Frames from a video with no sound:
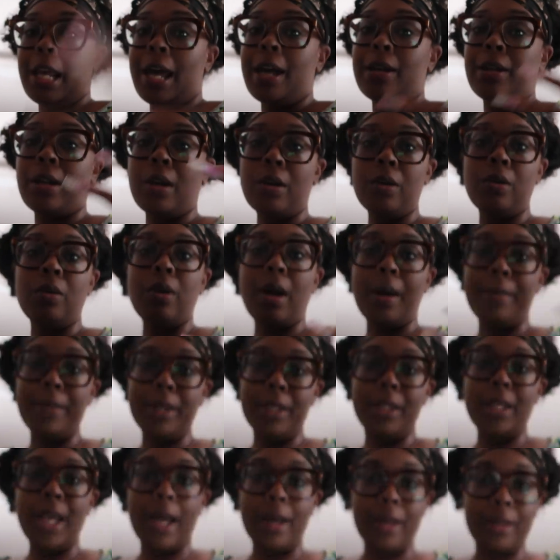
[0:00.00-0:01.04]
y'all know who I be
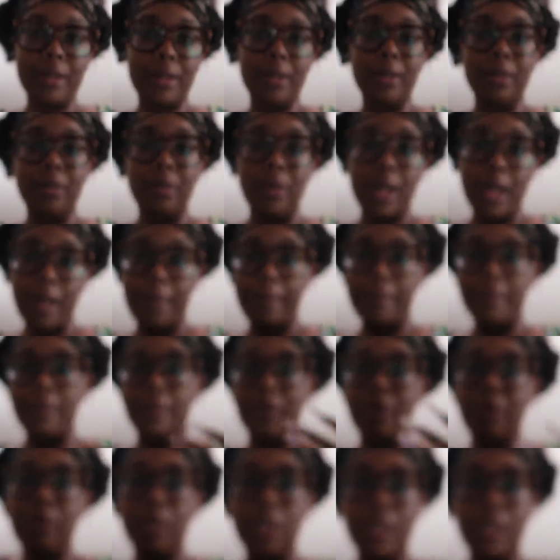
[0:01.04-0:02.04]
talking to when I do